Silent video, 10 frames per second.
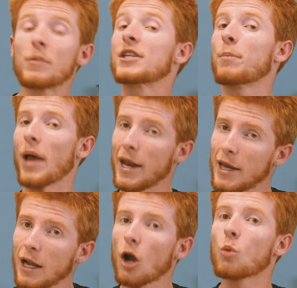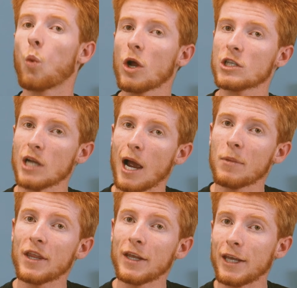depending on what
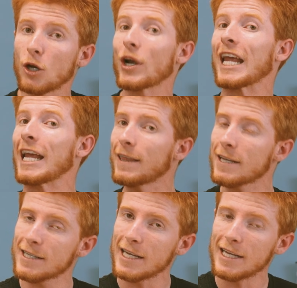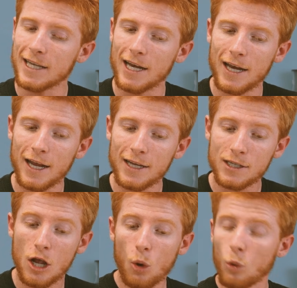time of the year in the season it is,